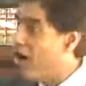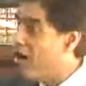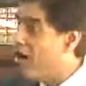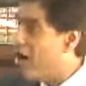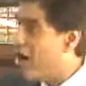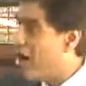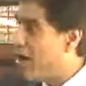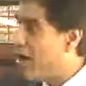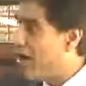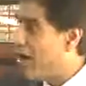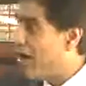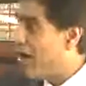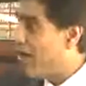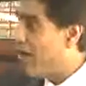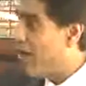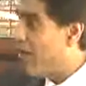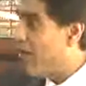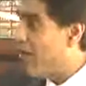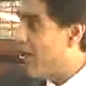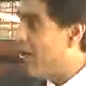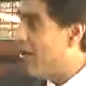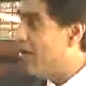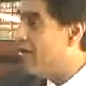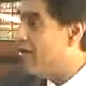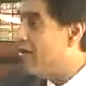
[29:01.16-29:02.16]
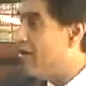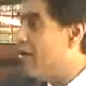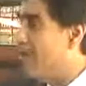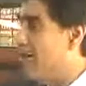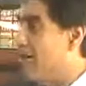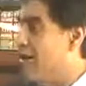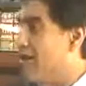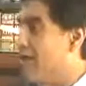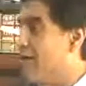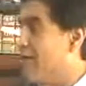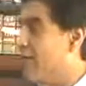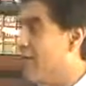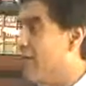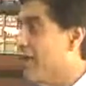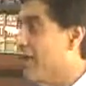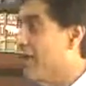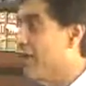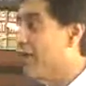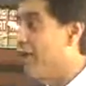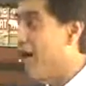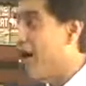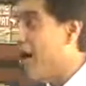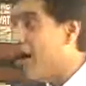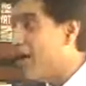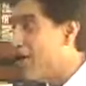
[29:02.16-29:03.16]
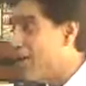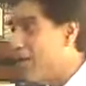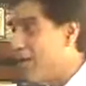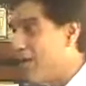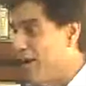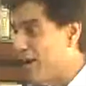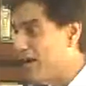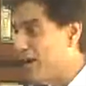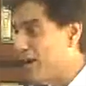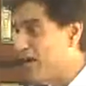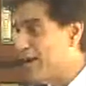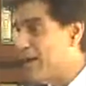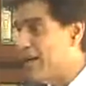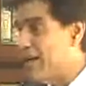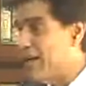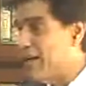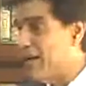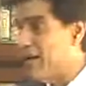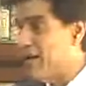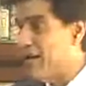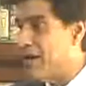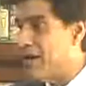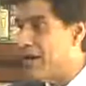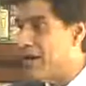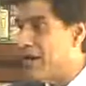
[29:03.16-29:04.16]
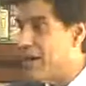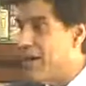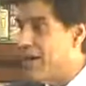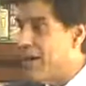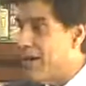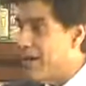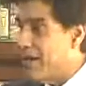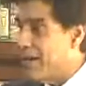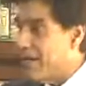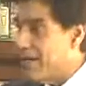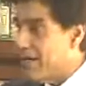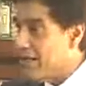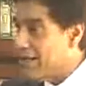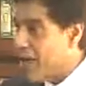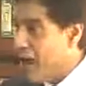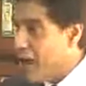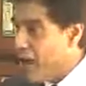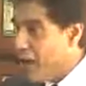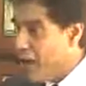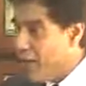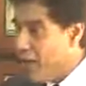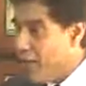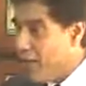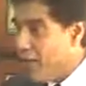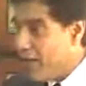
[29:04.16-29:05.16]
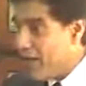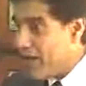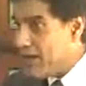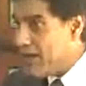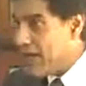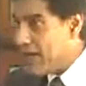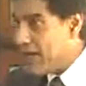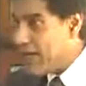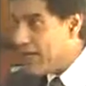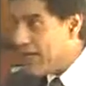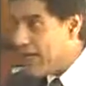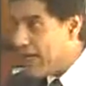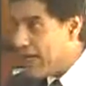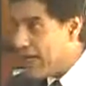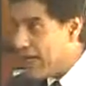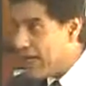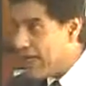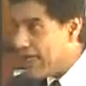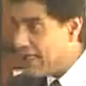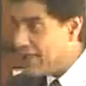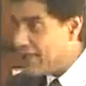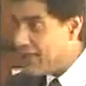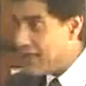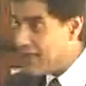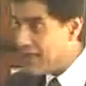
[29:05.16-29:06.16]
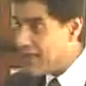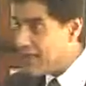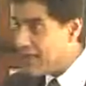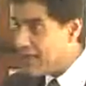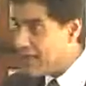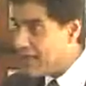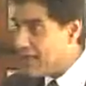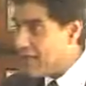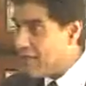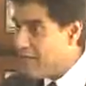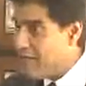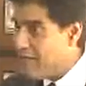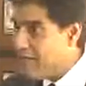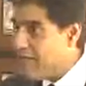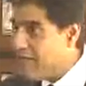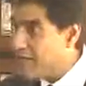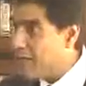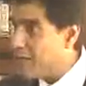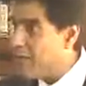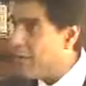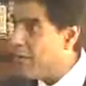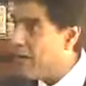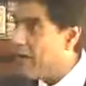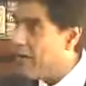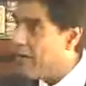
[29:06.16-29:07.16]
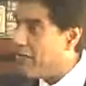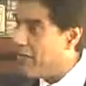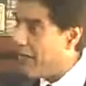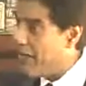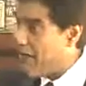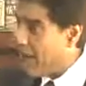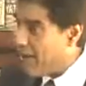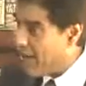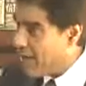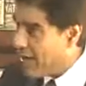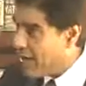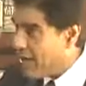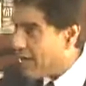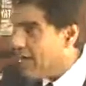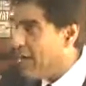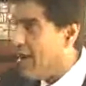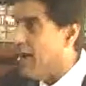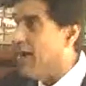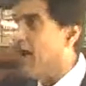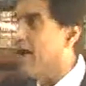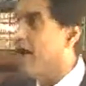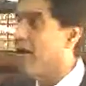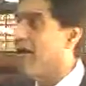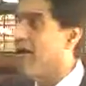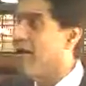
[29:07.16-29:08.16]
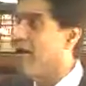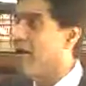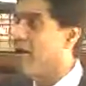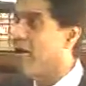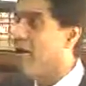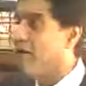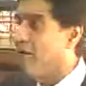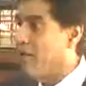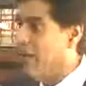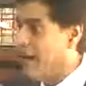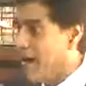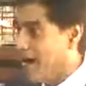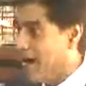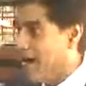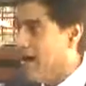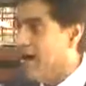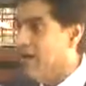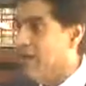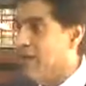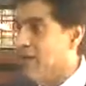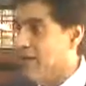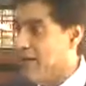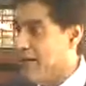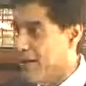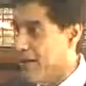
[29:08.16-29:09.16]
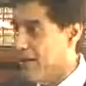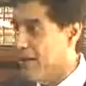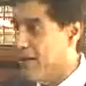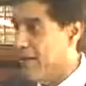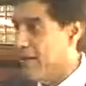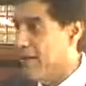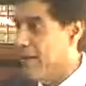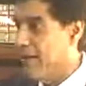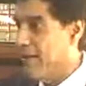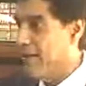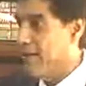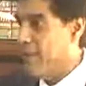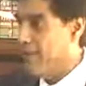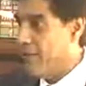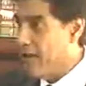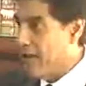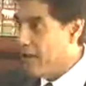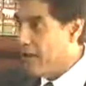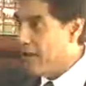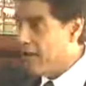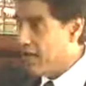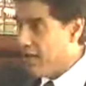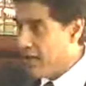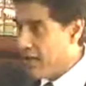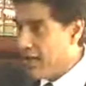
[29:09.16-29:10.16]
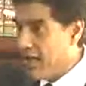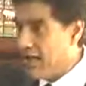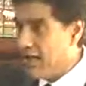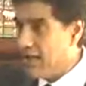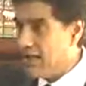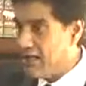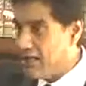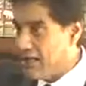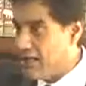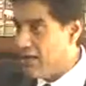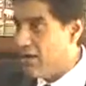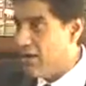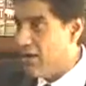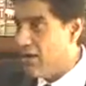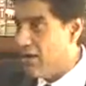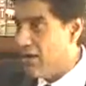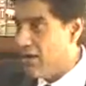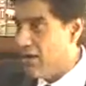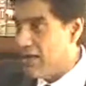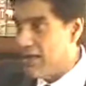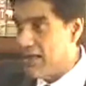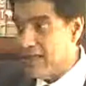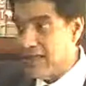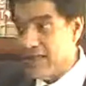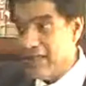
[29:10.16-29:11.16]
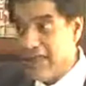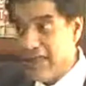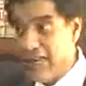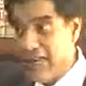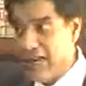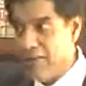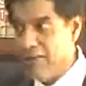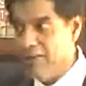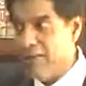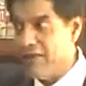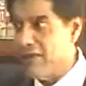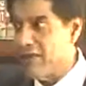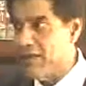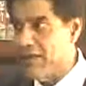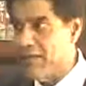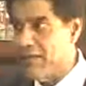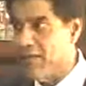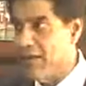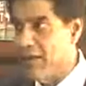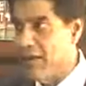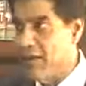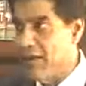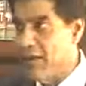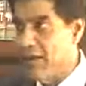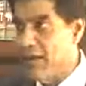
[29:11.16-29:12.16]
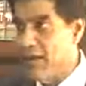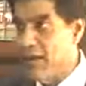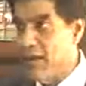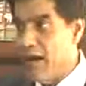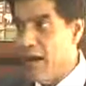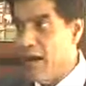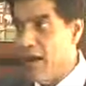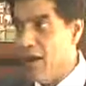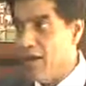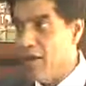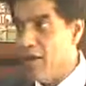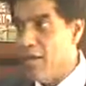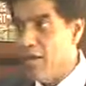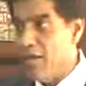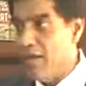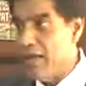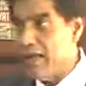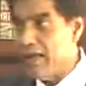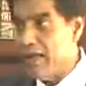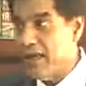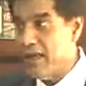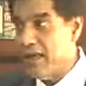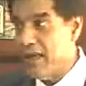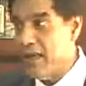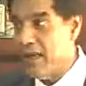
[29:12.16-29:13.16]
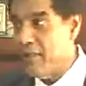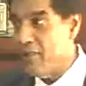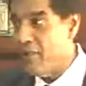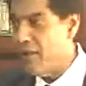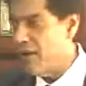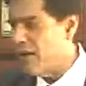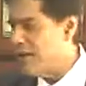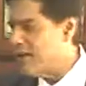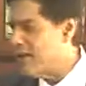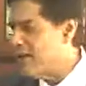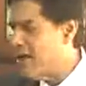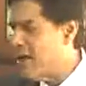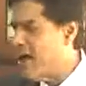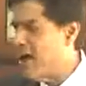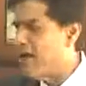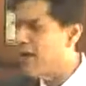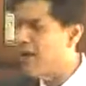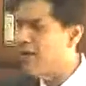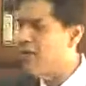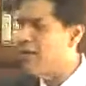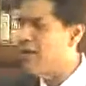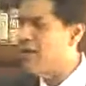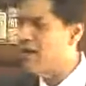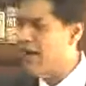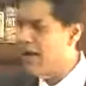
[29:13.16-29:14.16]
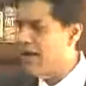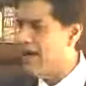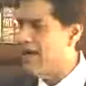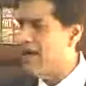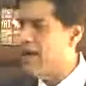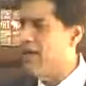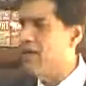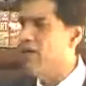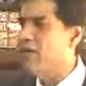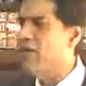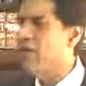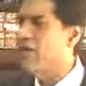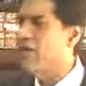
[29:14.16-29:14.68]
talking about the occupation certificate. This occupation thing this is a mischief played by our government and commissioner in his earlier circular. This is their mischief. Occupation number, see, occupation, I'll tell you,